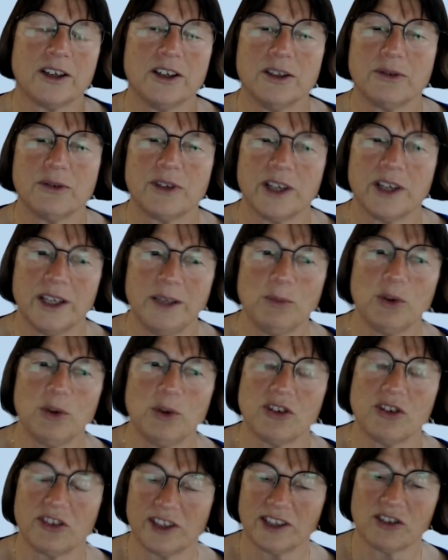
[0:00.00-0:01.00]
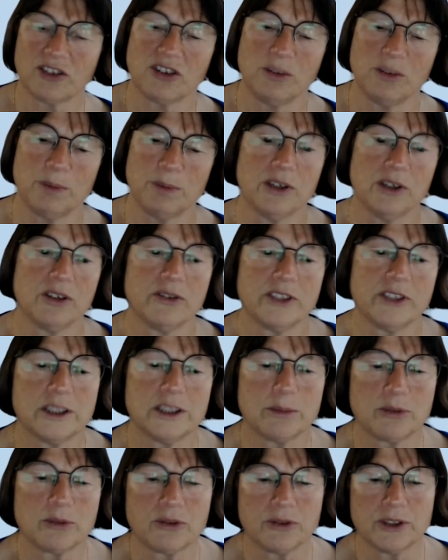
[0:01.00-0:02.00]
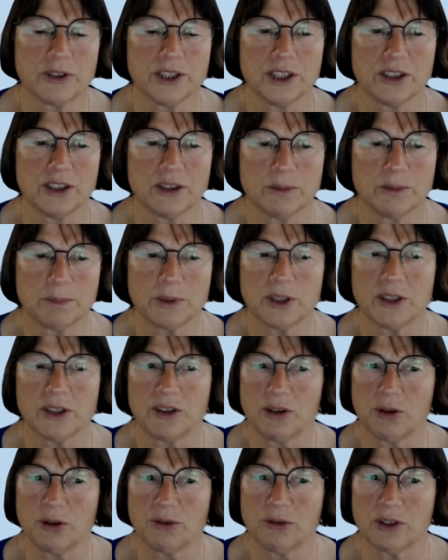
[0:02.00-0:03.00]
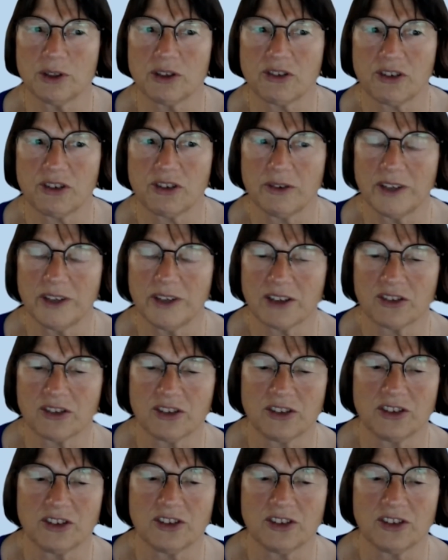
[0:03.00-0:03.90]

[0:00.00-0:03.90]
game, which has actually been developed further by the University of Exeter